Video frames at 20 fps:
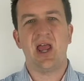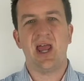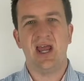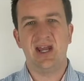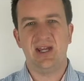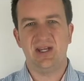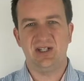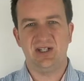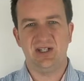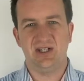
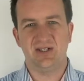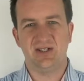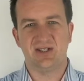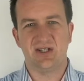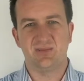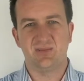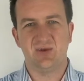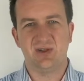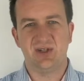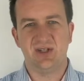energy
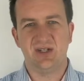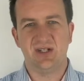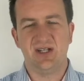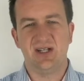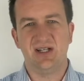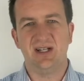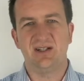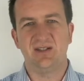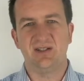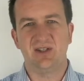consumption
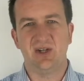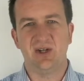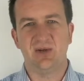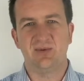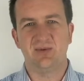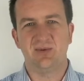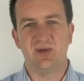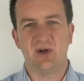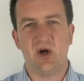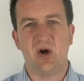in
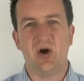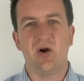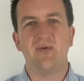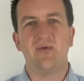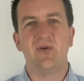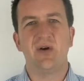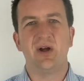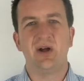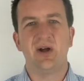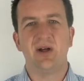terms
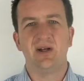of